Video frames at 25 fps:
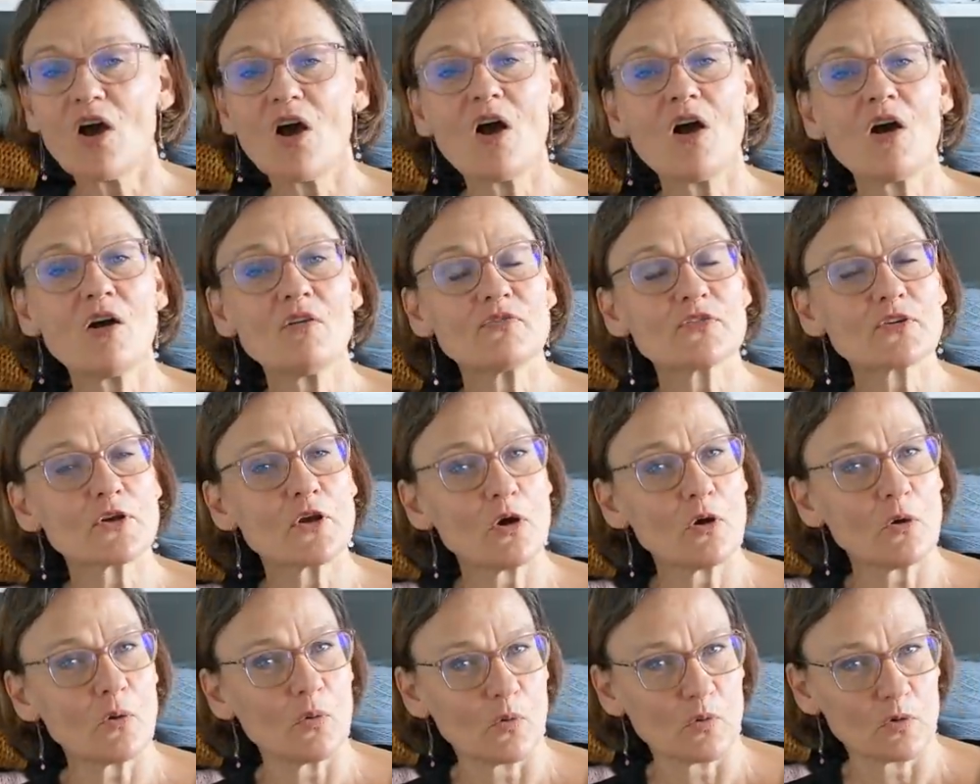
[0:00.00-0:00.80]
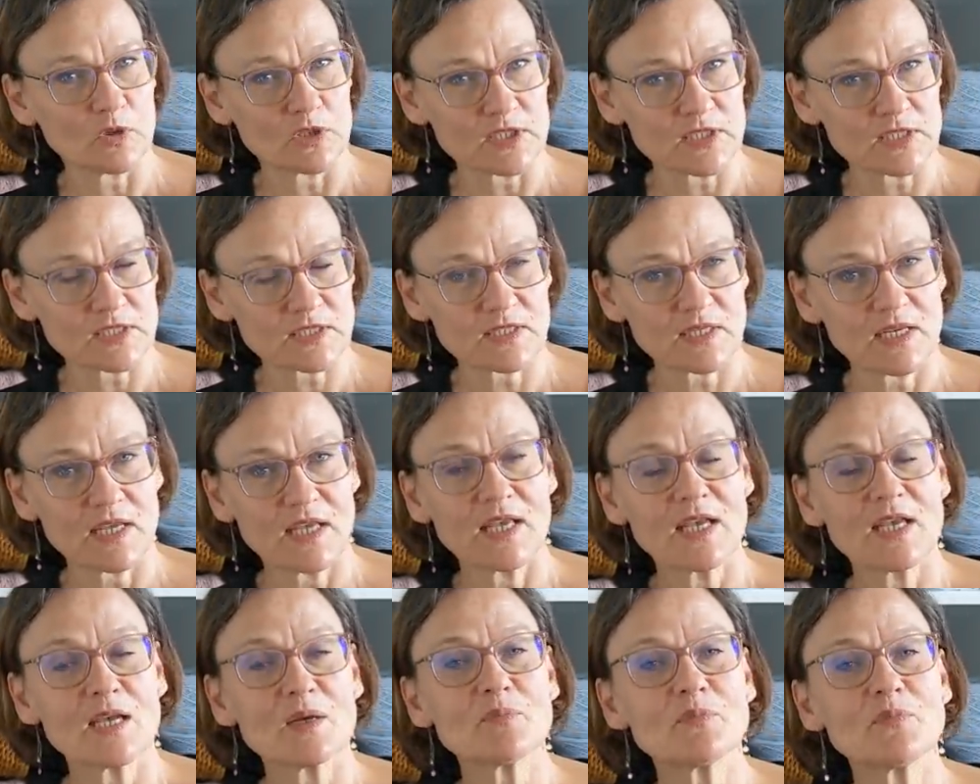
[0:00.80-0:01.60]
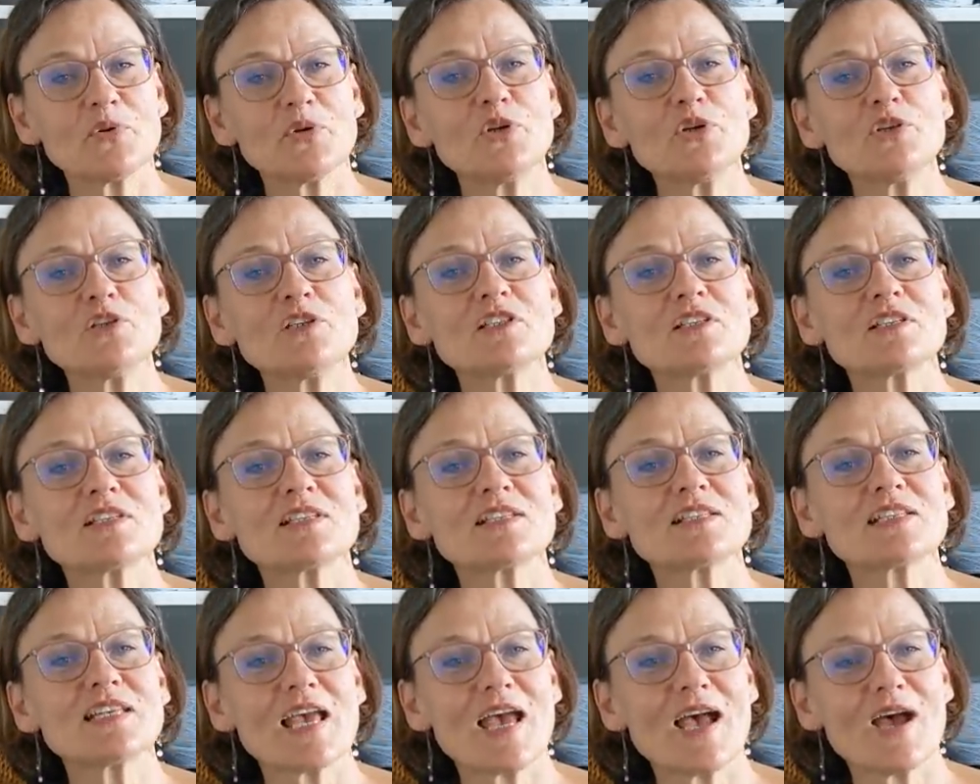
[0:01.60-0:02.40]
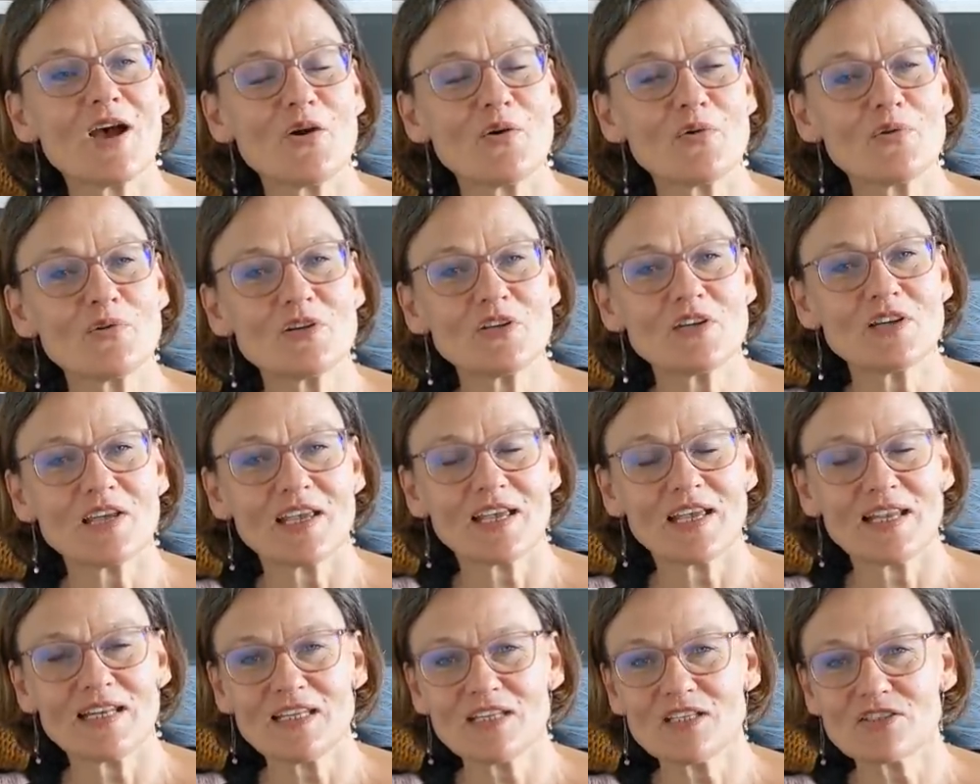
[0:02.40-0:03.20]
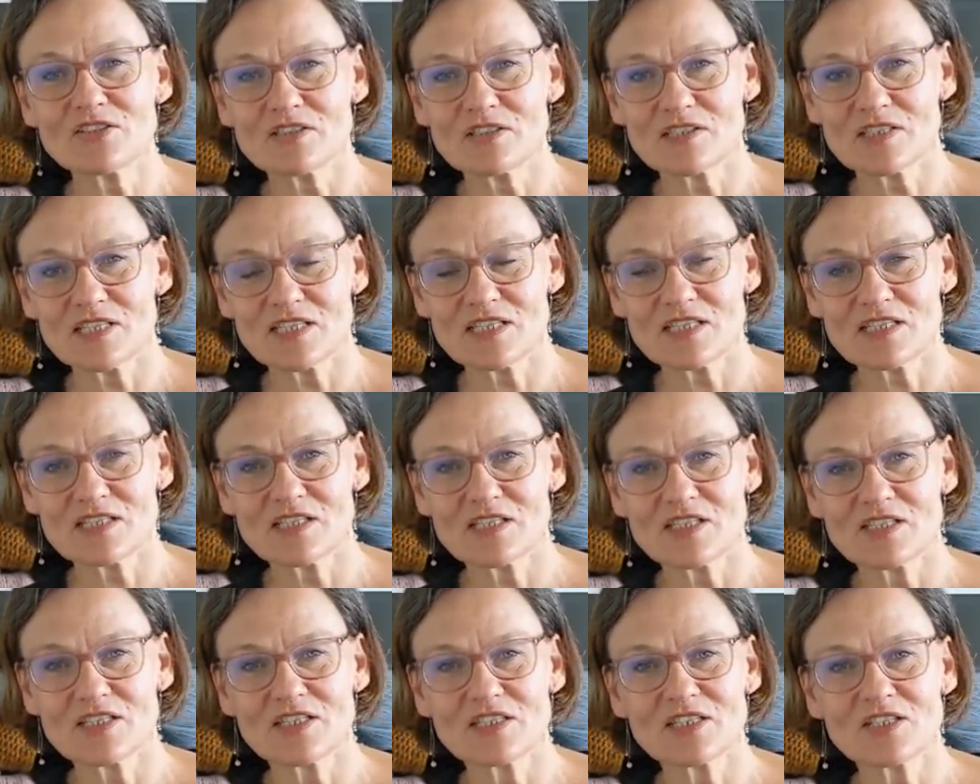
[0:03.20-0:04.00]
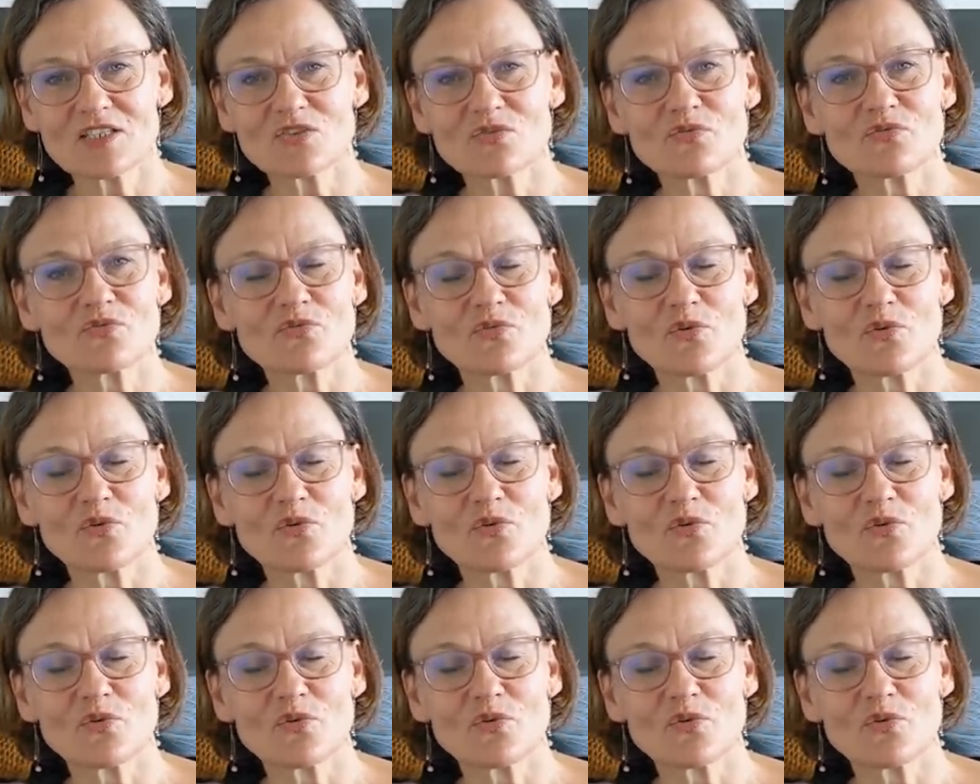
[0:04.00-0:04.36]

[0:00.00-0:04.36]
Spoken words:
Of course, put down any suggestions